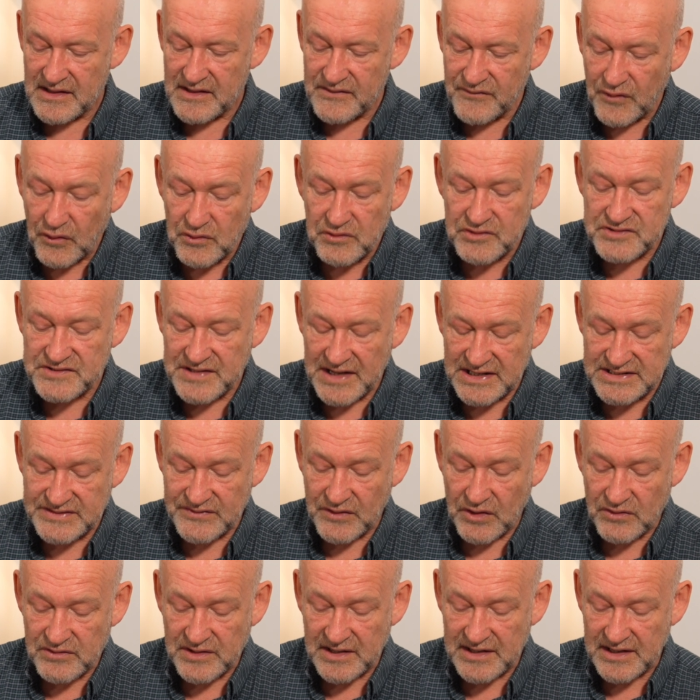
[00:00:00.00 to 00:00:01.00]
Phono stage I've
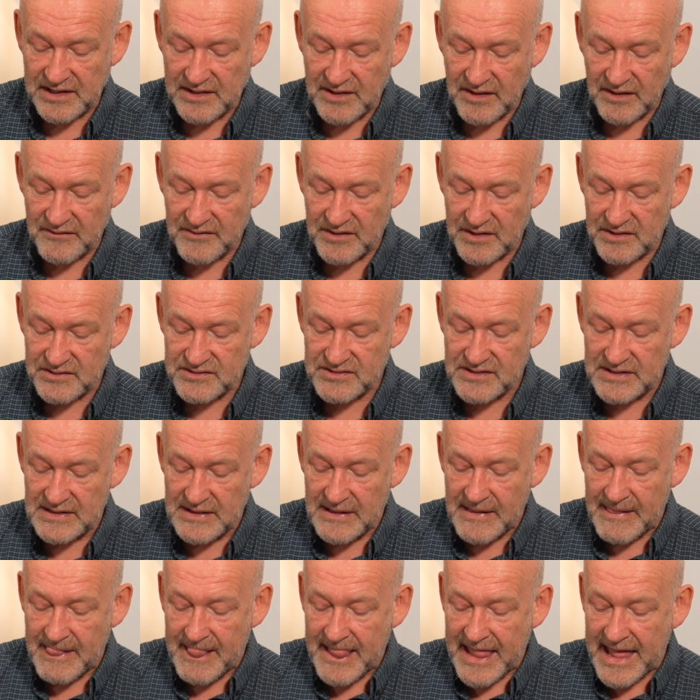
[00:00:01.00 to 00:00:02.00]
already covered.
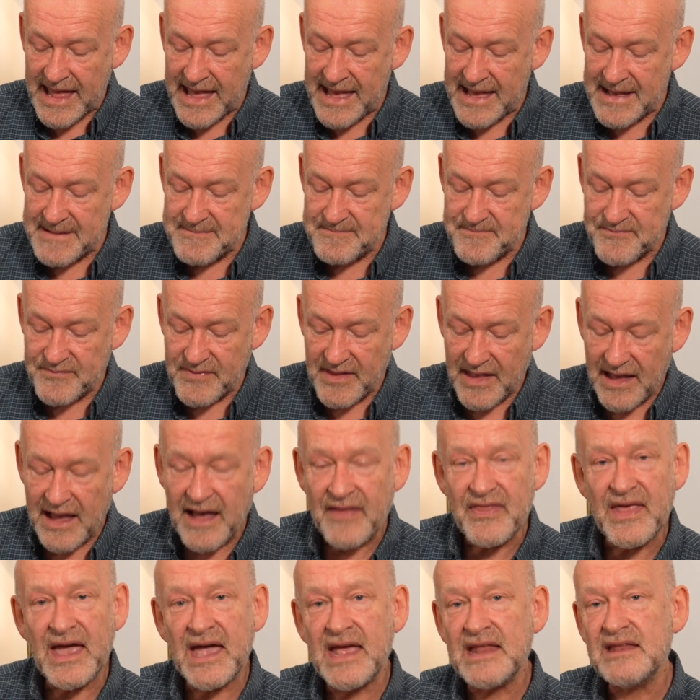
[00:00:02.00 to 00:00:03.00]
And
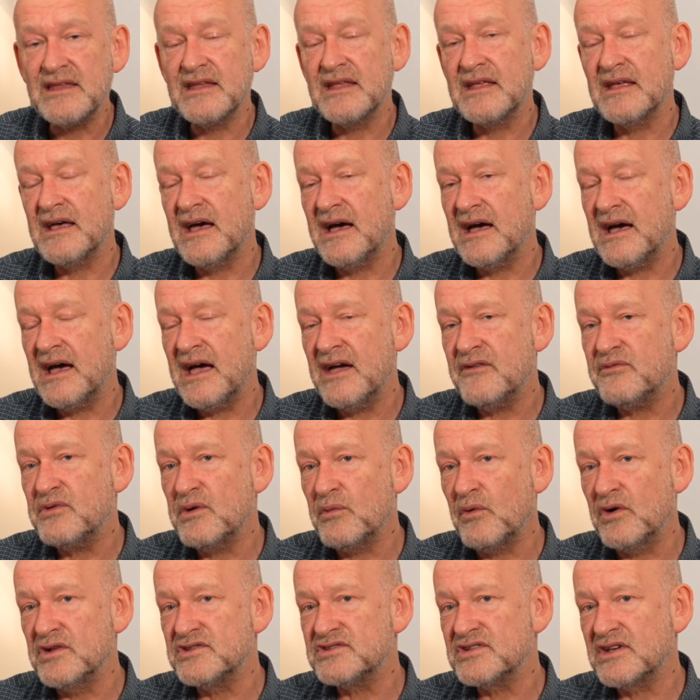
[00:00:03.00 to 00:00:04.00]
then if we
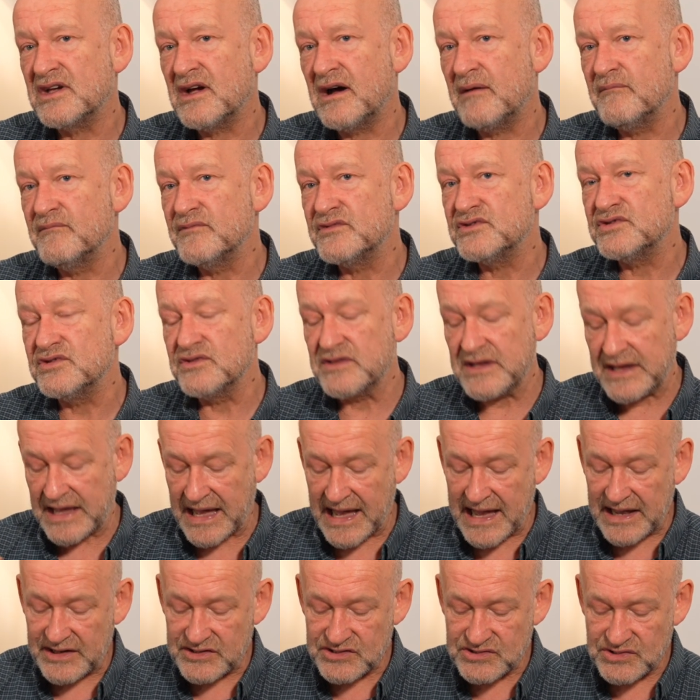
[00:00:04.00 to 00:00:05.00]
want to come to the
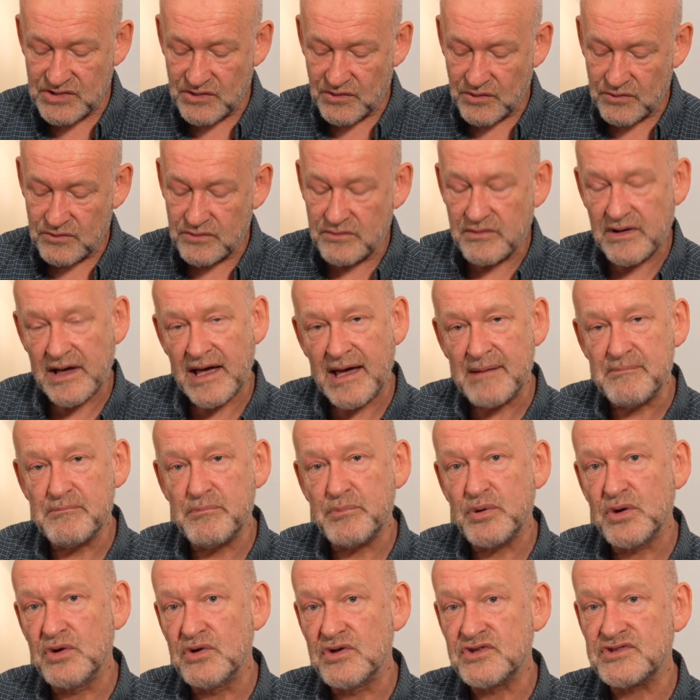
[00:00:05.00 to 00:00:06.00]
actual
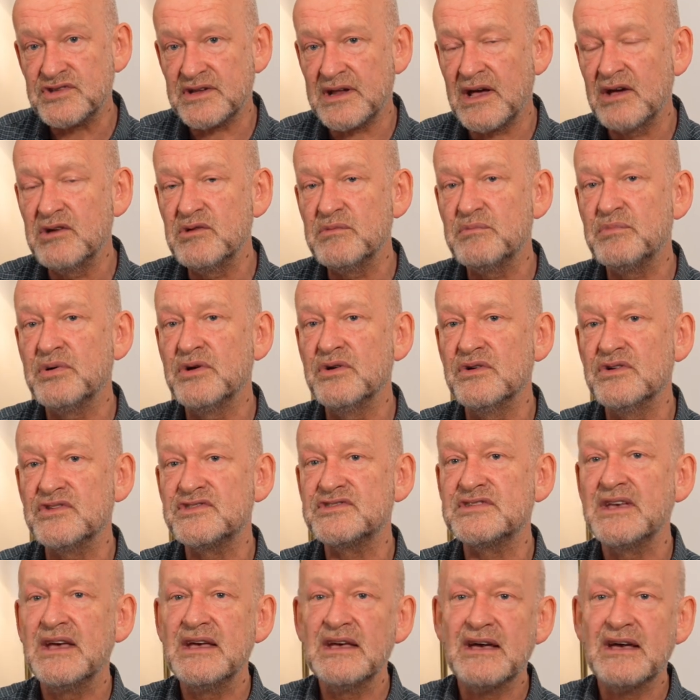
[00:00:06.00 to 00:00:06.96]
inputs and outputs,